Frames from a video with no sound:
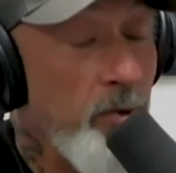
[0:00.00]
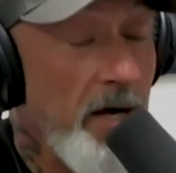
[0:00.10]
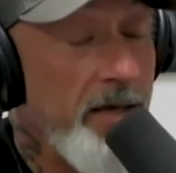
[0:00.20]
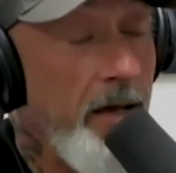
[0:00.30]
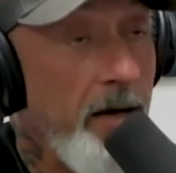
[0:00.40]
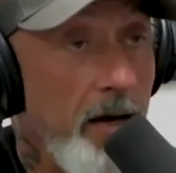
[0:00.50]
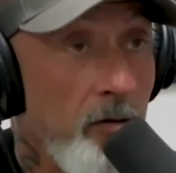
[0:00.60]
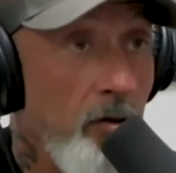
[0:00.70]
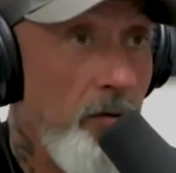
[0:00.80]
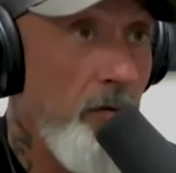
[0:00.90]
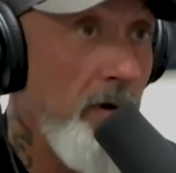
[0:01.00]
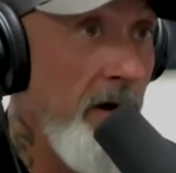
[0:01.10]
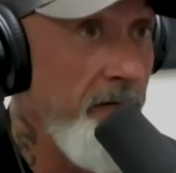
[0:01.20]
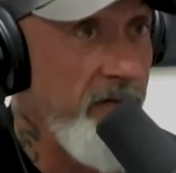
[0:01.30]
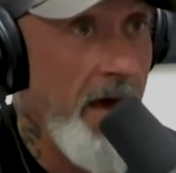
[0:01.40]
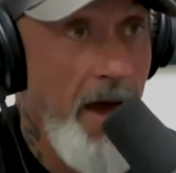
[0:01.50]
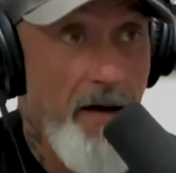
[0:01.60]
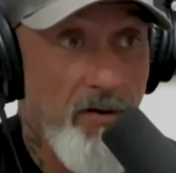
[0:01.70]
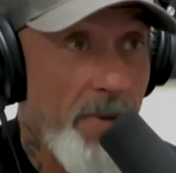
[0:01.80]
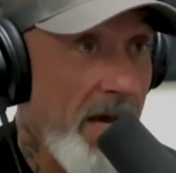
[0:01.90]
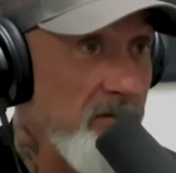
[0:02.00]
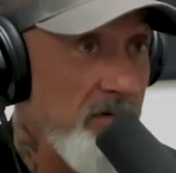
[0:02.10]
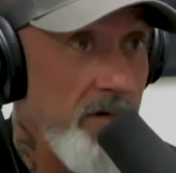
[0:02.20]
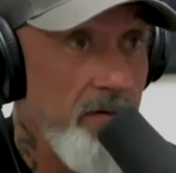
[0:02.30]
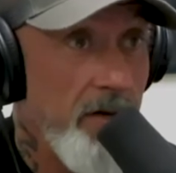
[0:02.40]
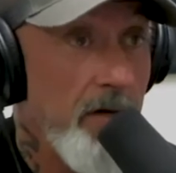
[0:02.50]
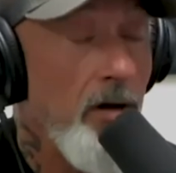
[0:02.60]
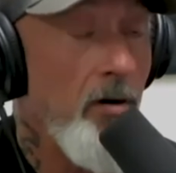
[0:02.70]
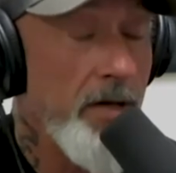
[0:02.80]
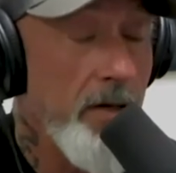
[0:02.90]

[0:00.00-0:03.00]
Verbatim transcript: predicated on it's, if they have a if match. they have a match, right?